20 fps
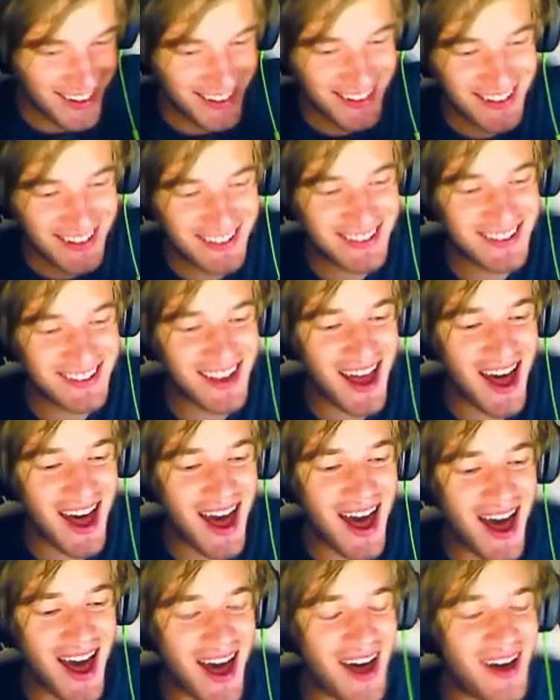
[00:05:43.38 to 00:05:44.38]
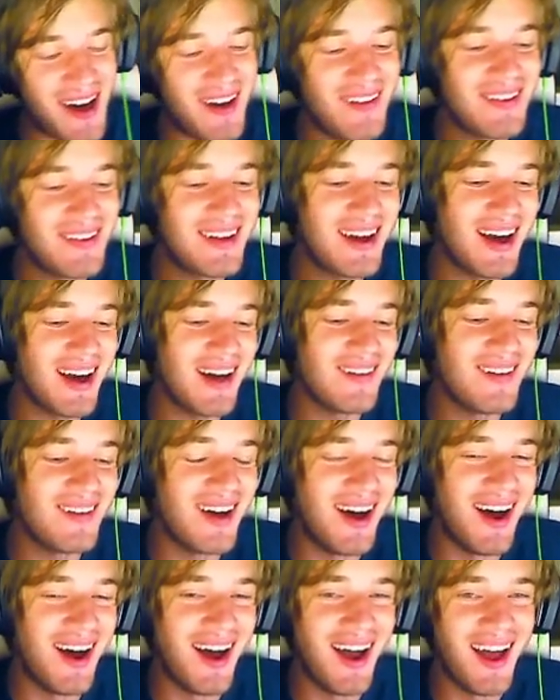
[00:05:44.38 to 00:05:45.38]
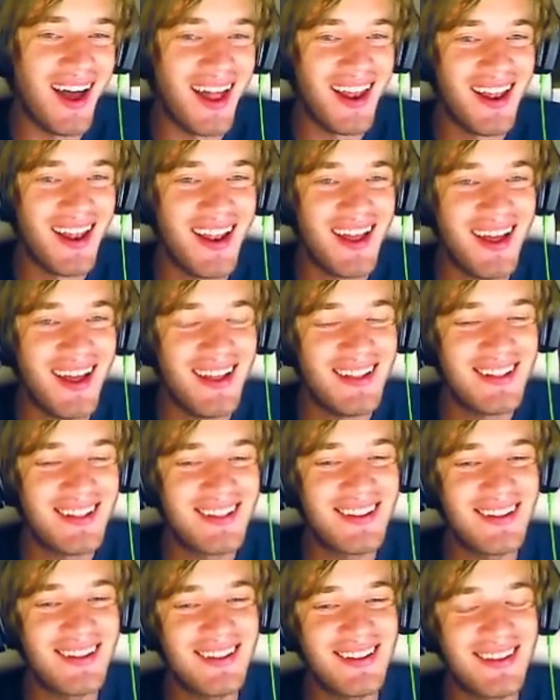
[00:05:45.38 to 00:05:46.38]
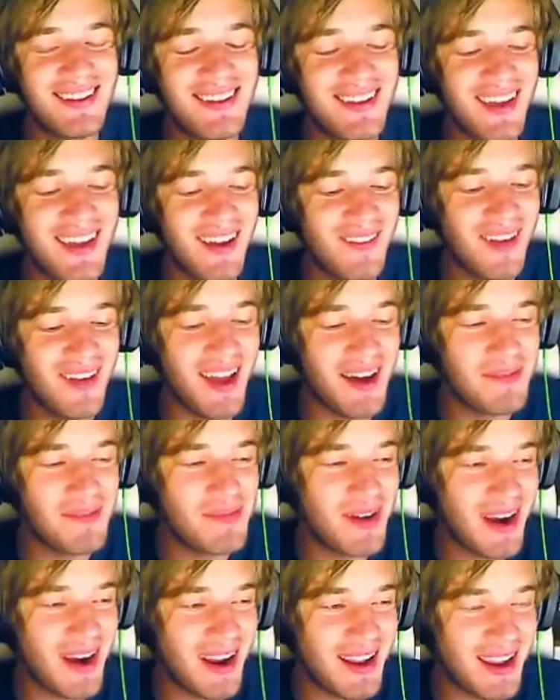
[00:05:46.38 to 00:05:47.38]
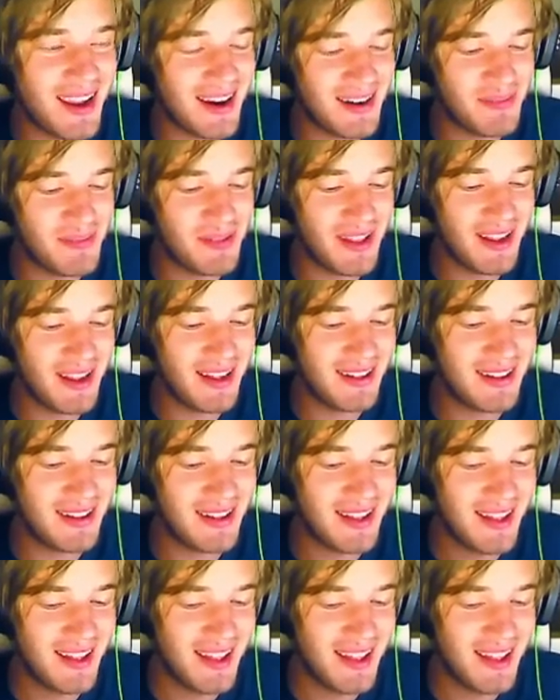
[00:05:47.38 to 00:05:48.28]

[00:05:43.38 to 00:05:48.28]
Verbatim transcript: Stop! Come on! Just give me a break here, please.